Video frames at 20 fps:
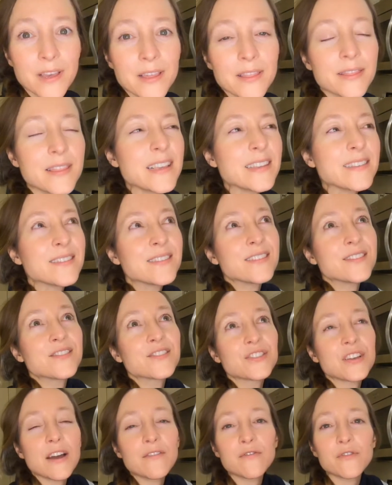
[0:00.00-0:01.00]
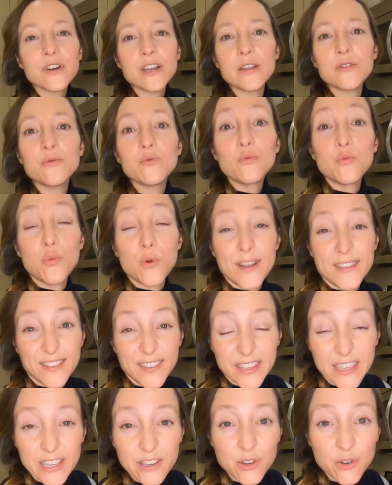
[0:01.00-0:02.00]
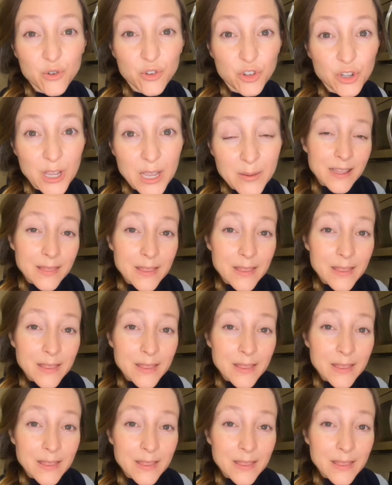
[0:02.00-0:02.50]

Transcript: This discovery was huge.